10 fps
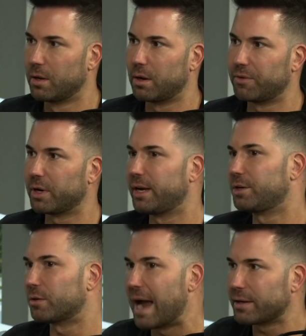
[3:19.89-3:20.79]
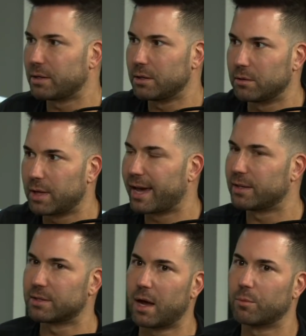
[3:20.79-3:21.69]
If you're interacting
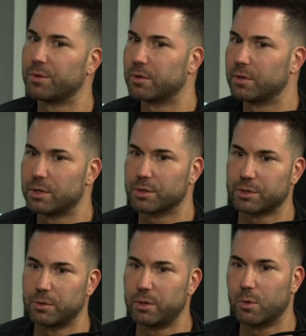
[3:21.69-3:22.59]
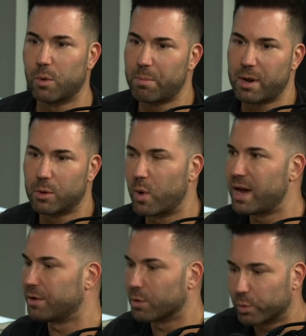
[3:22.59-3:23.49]
hands-on with your digital studio, what better
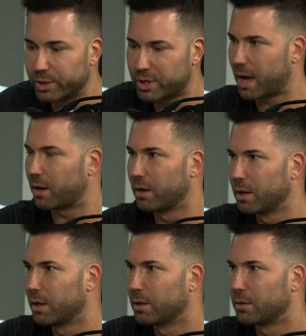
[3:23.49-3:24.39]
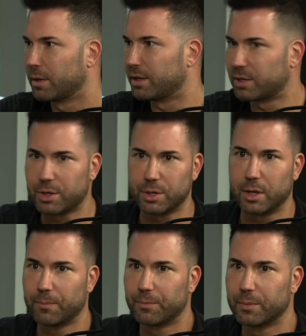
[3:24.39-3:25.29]
way than to reach out and touch it?